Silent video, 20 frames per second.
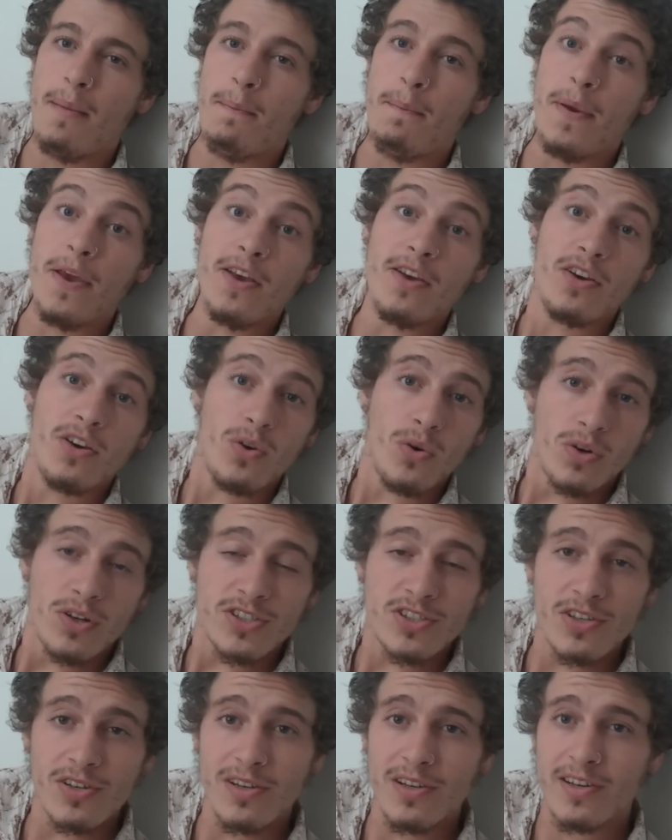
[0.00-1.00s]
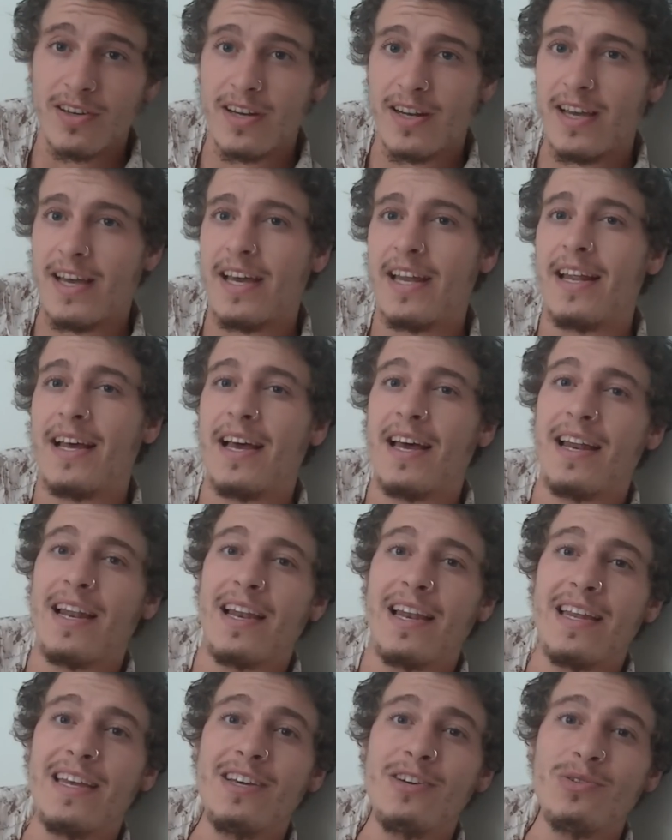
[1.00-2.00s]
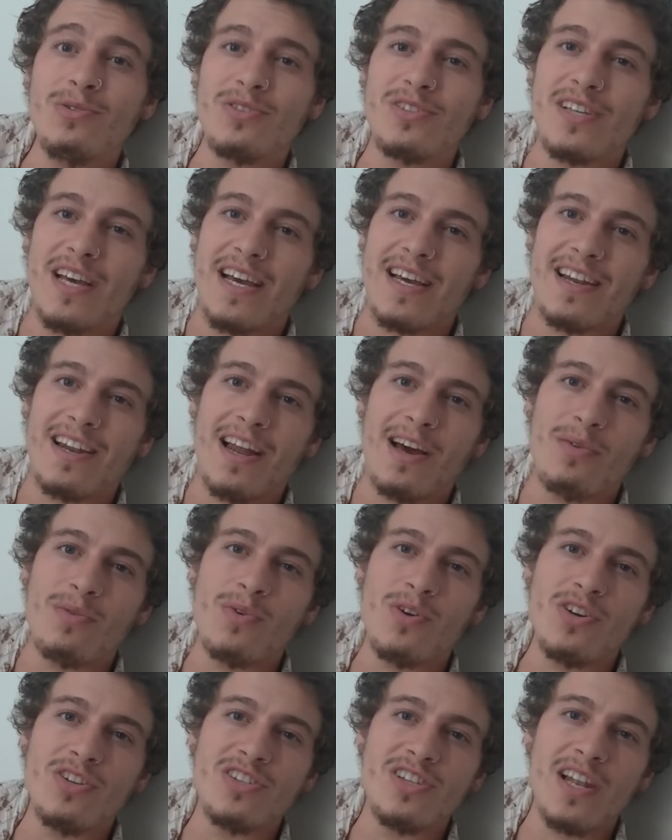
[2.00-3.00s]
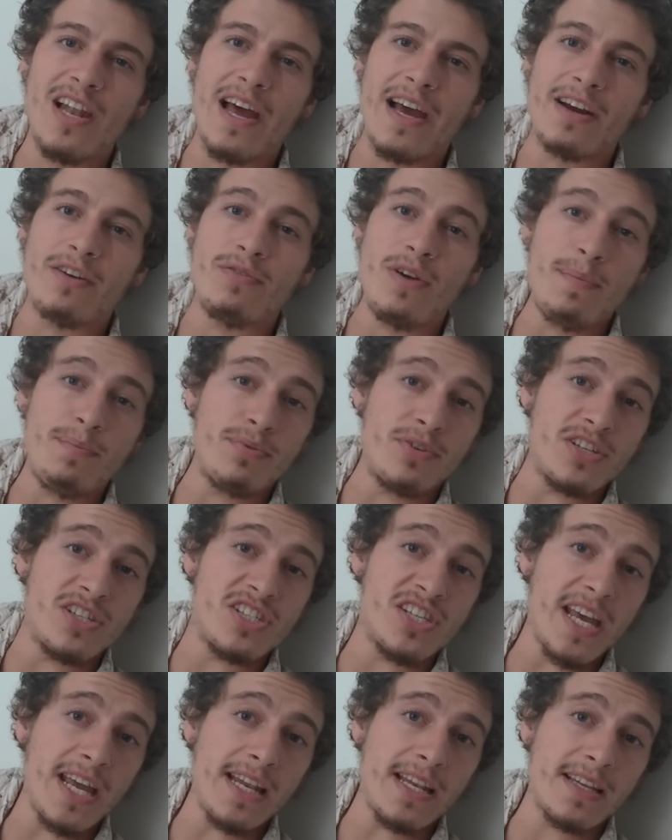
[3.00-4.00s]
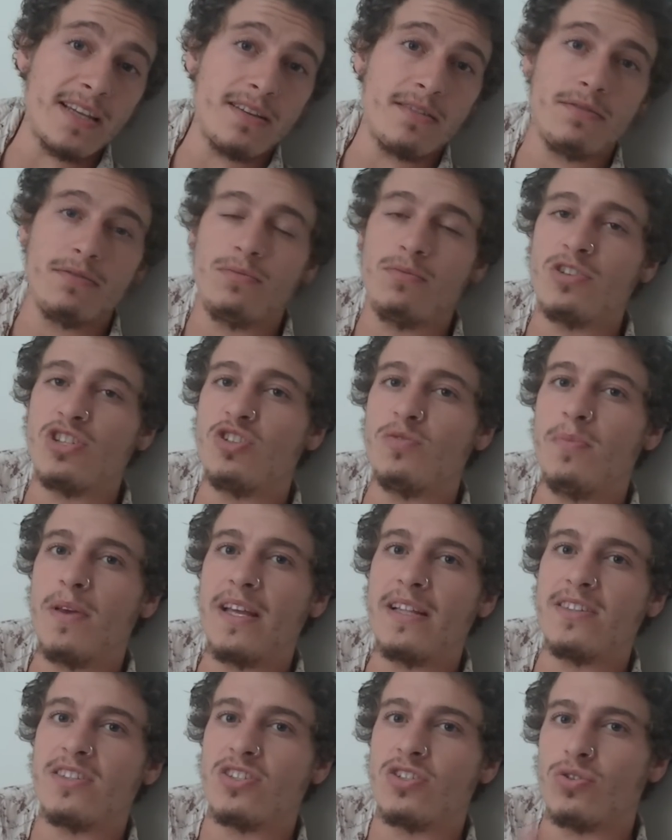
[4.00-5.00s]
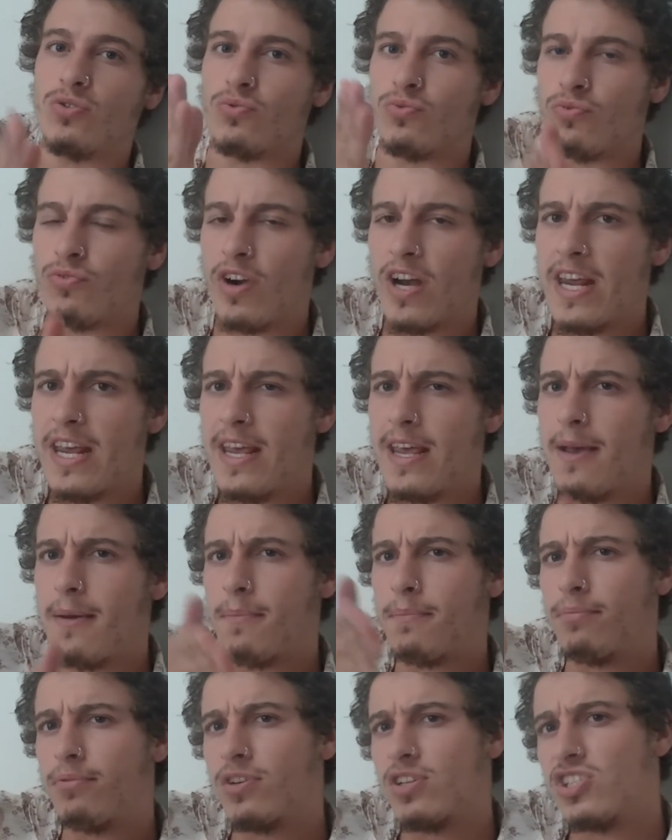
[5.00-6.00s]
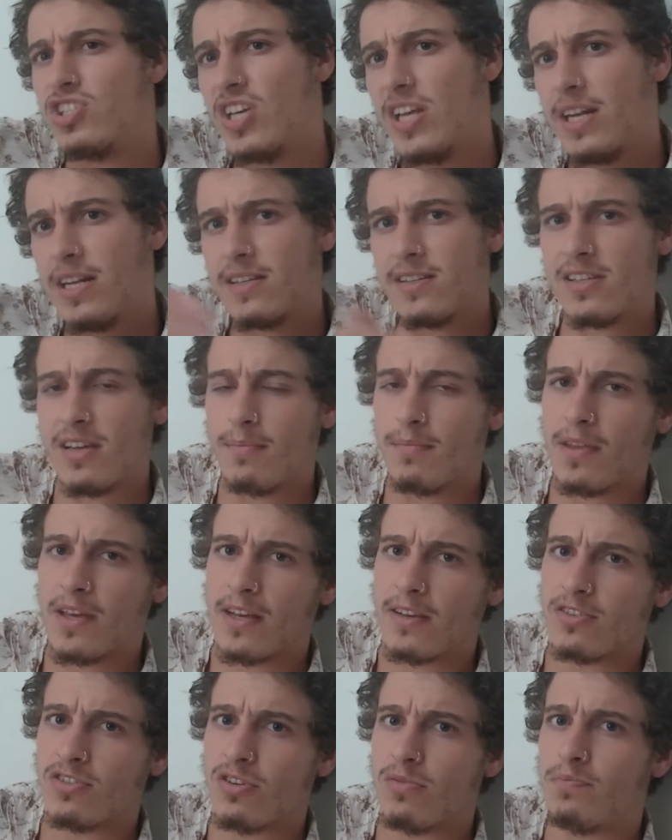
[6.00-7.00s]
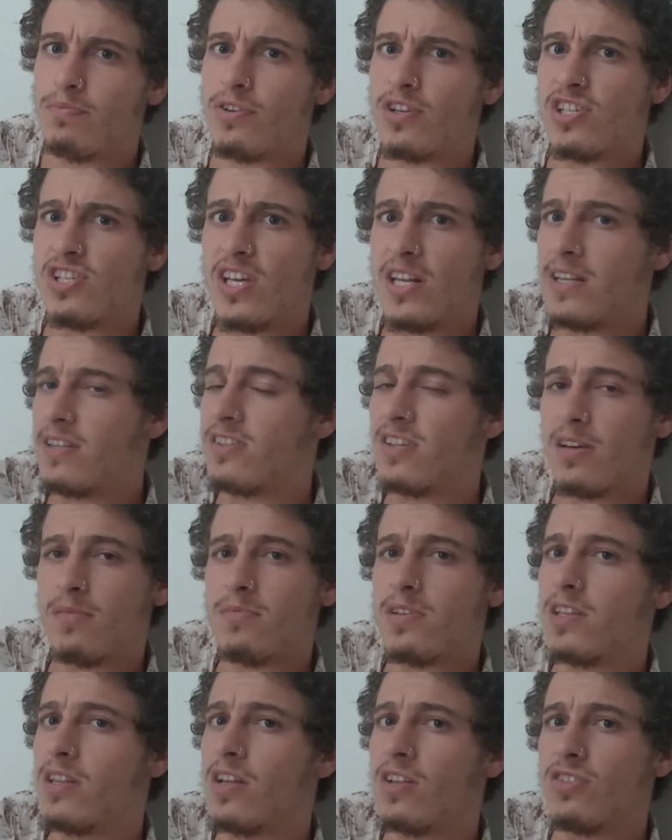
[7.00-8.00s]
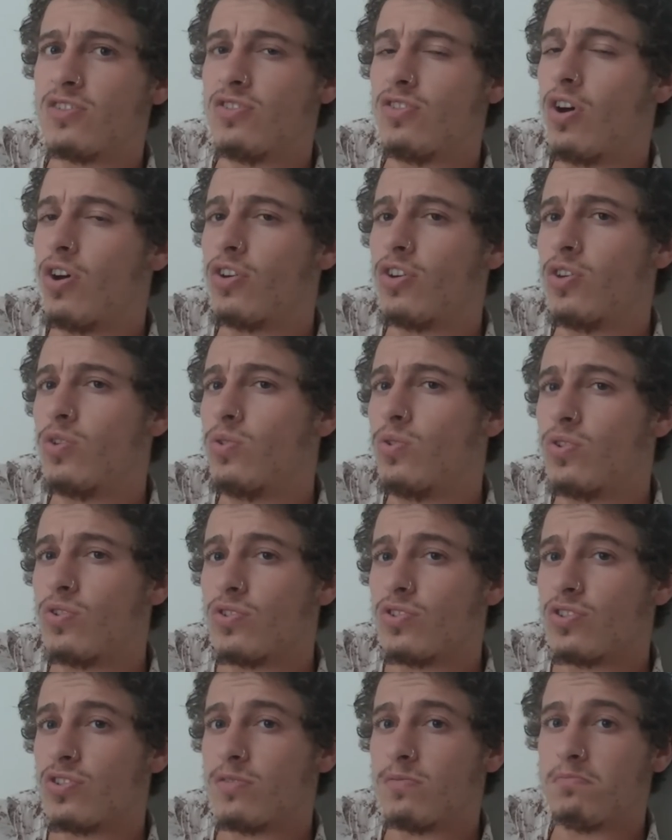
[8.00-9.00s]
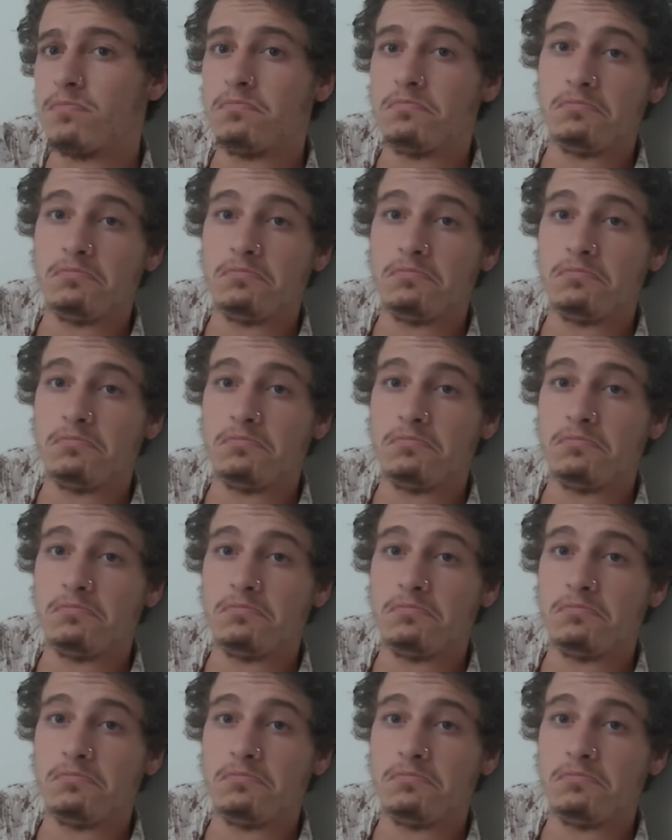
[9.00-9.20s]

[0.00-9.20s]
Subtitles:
But you can also look at it at a legal state, like words like represent, which means to represent something. So present something that's not yours.